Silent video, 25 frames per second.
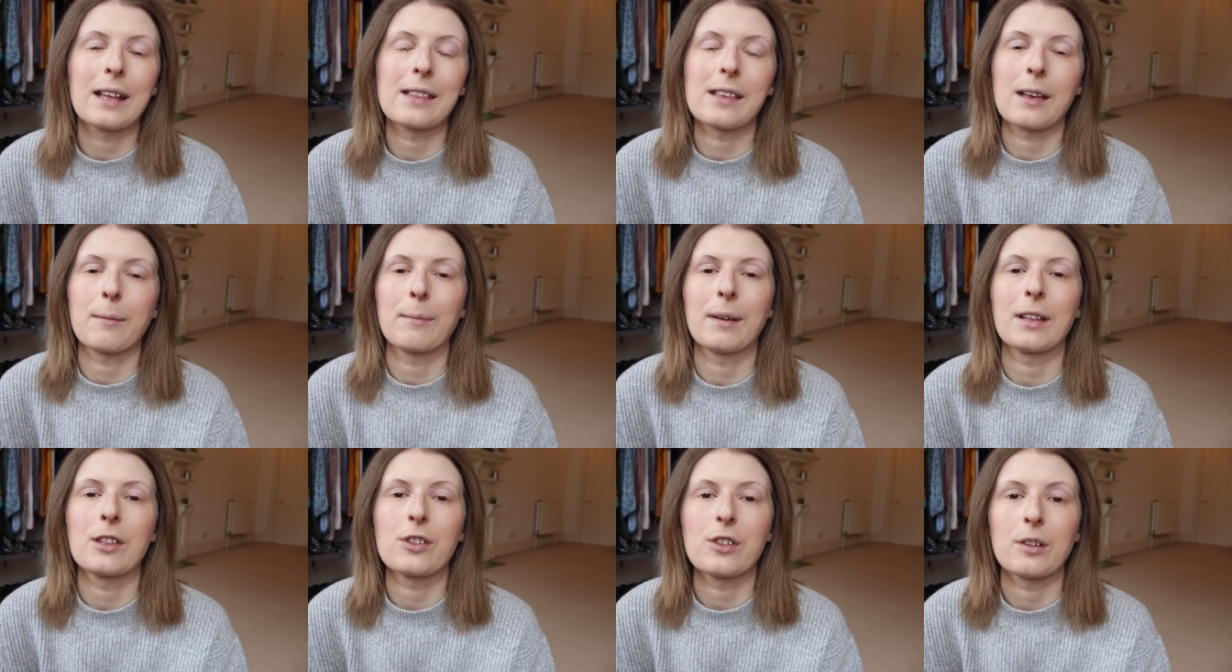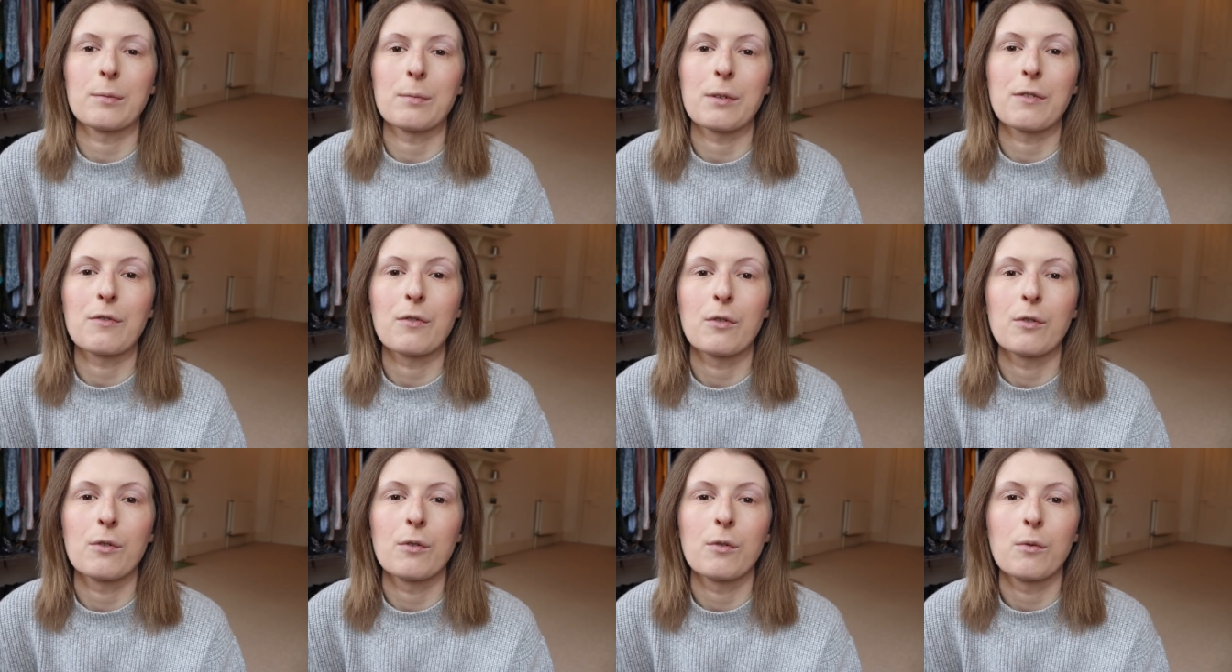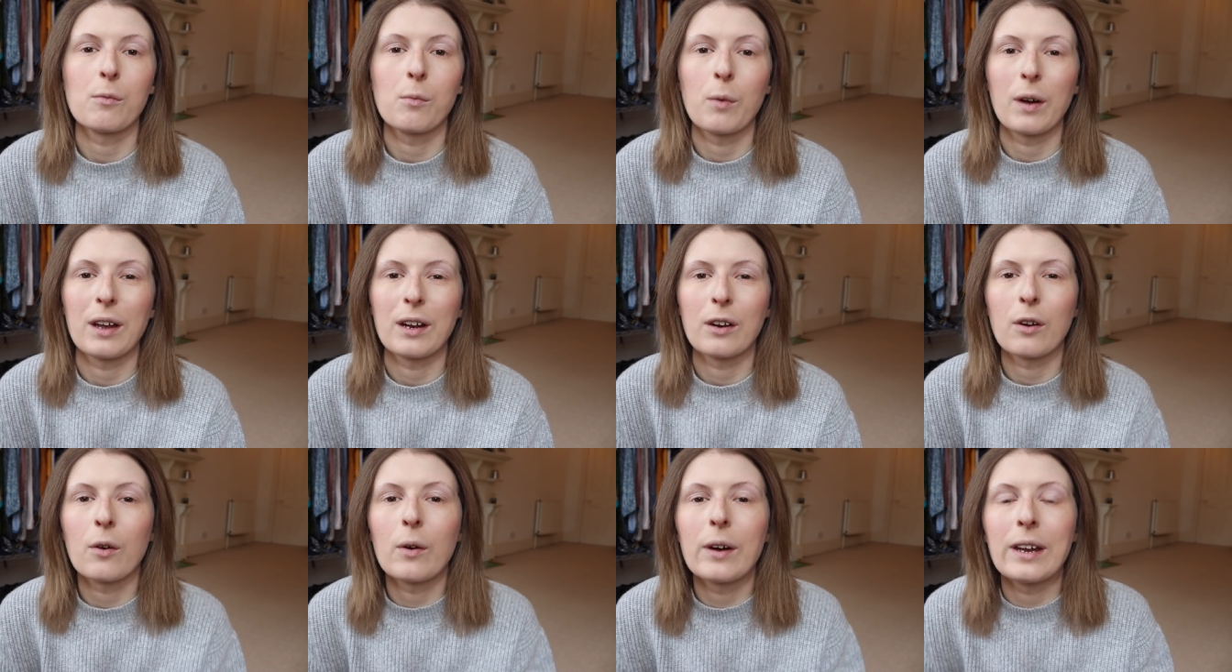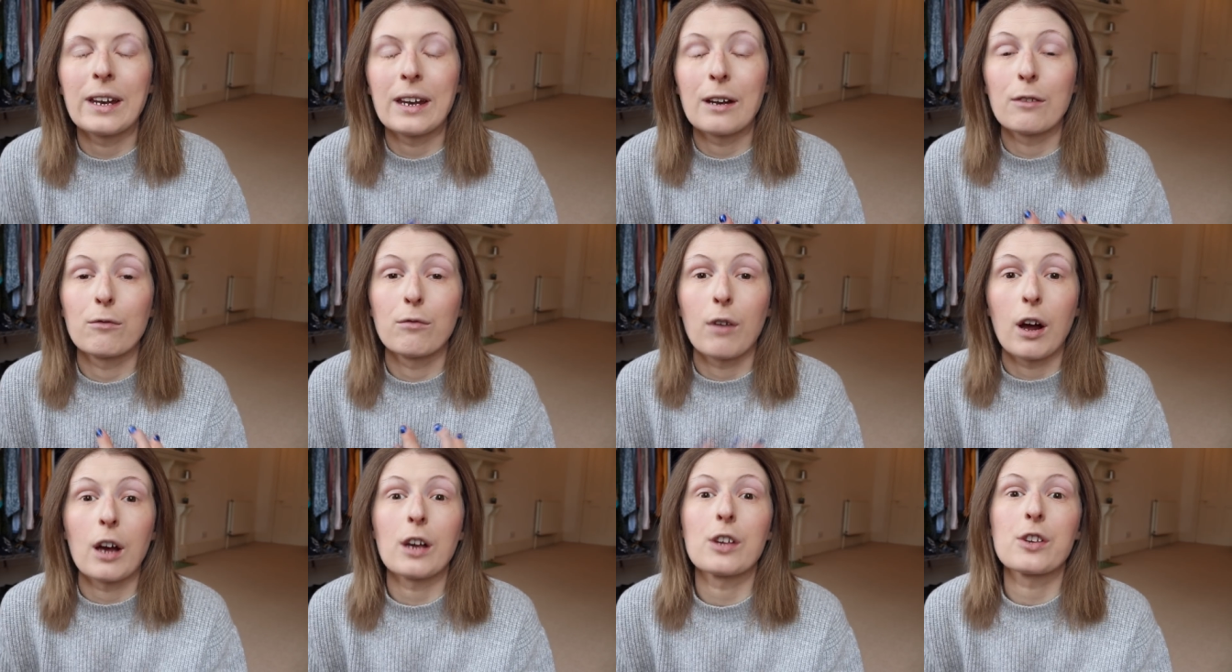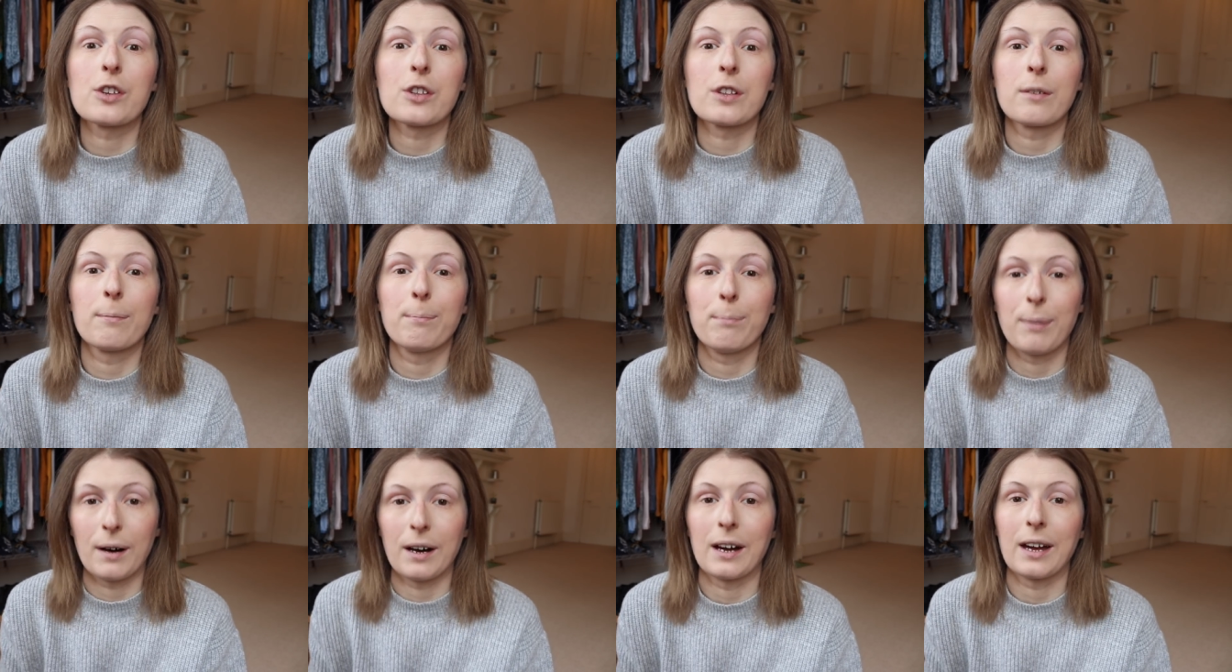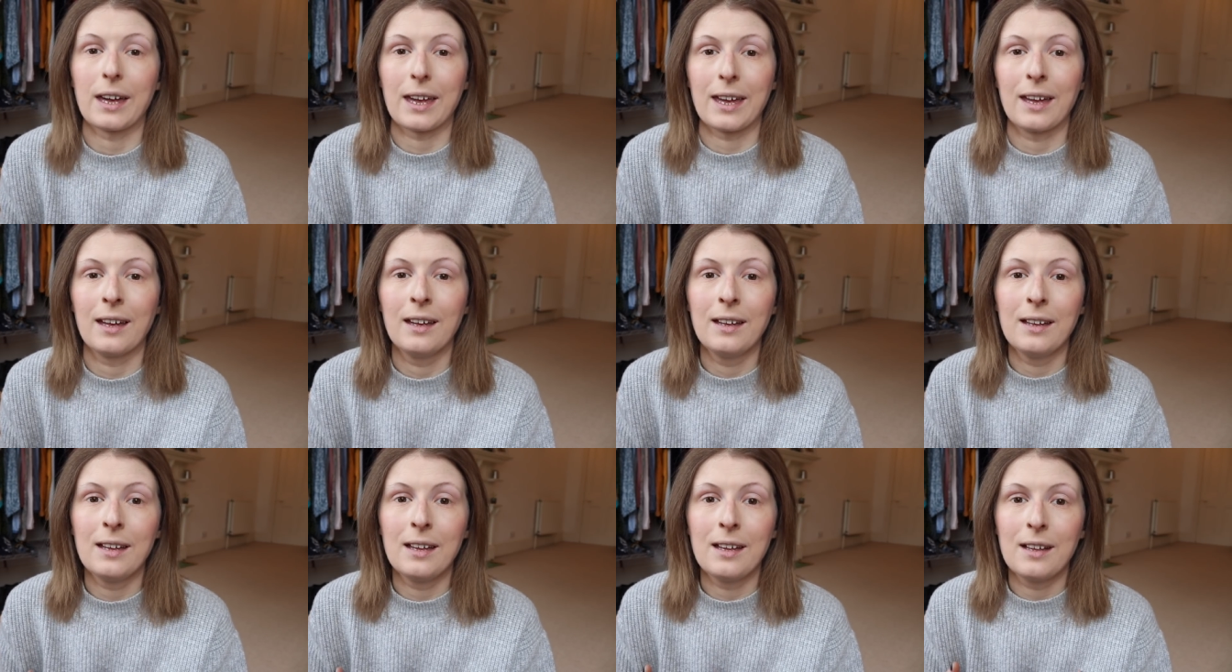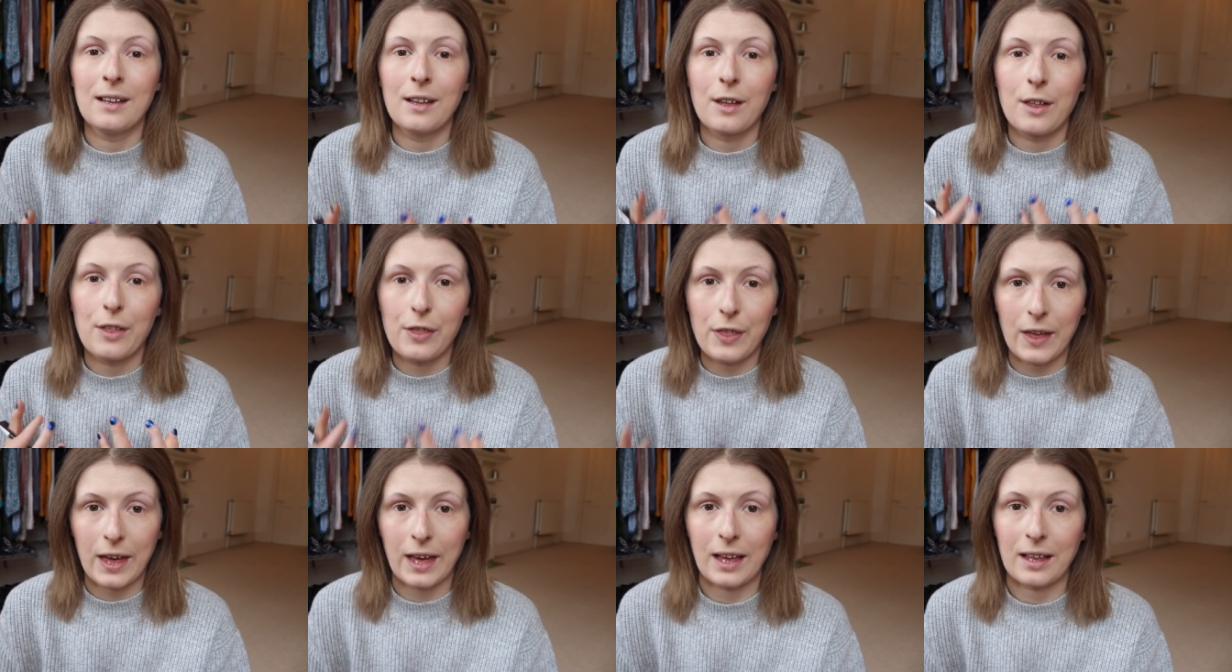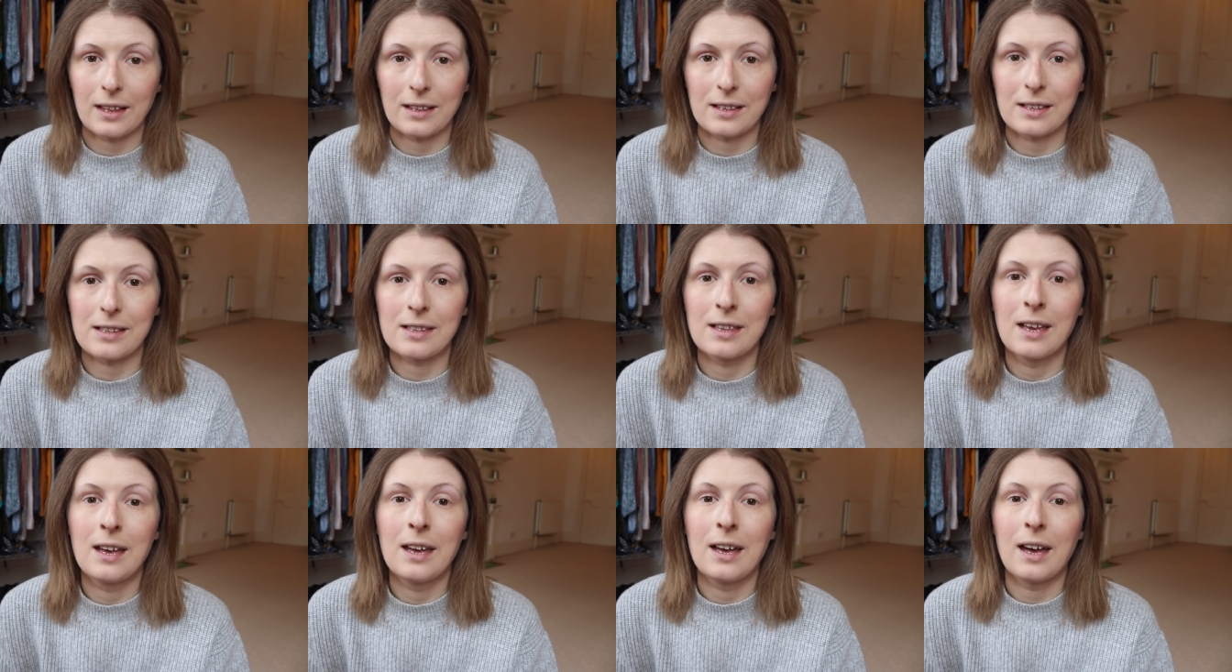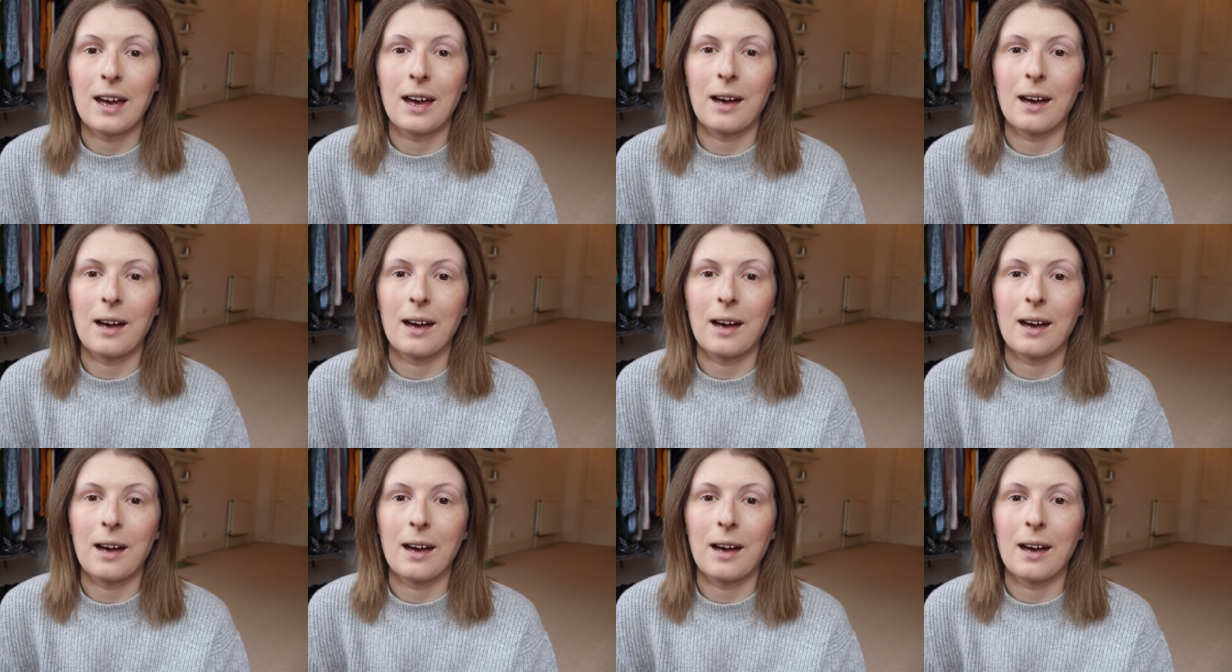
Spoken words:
As I mentioned before, we're not in a rush to buy things.